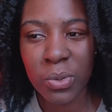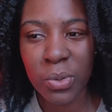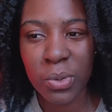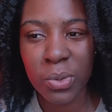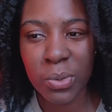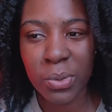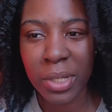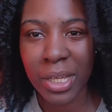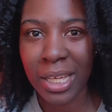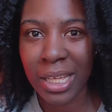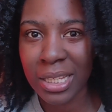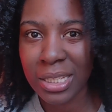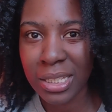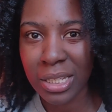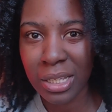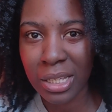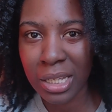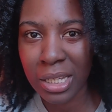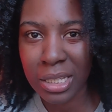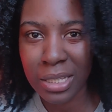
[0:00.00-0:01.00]
to do a
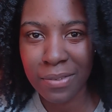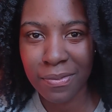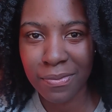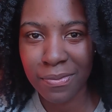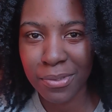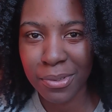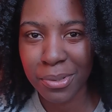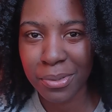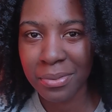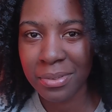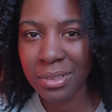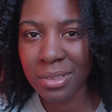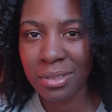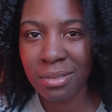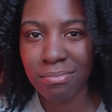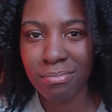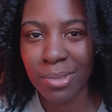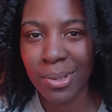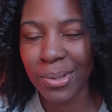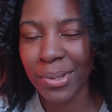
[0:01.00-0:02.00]
hairstyle that
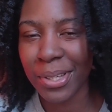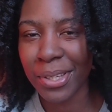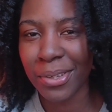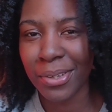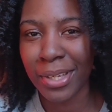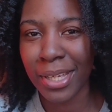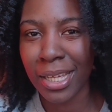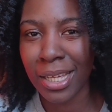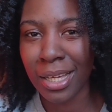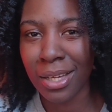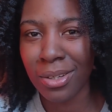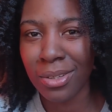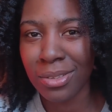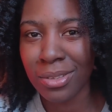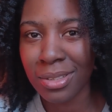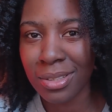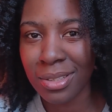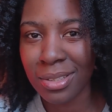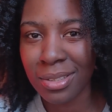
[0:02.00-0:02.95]
involves blowing your hair out